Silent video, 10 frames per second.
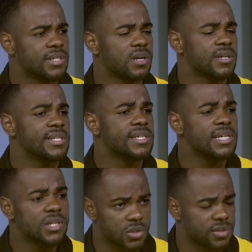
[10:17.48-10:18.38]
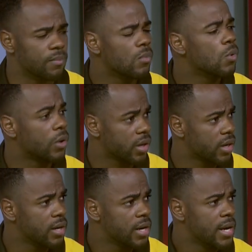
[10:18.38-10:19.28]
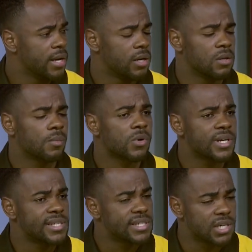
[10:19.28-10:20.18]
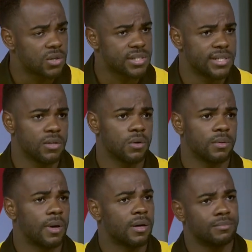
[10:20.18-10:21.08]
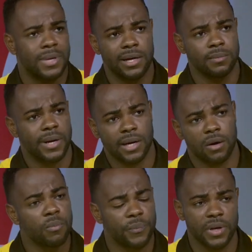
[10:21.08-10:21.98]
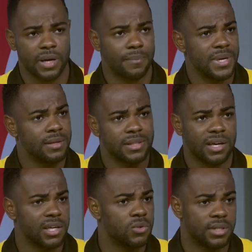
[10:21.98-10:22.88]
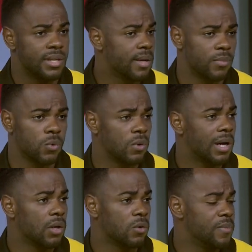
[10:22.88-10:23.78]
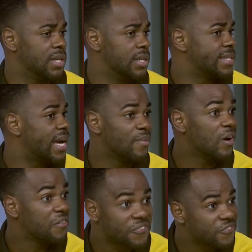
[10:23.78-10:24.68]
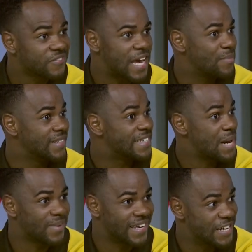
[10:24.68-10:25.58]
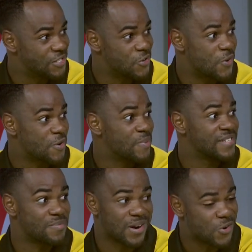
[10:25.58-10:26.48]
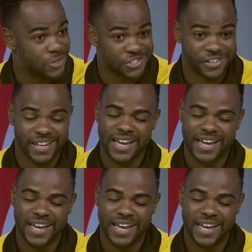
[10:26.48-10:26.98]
are seeing us more. You know, the more they see us, you know, my company, a big thank you to them who allowed me the time off, time and time again to go and represent my country.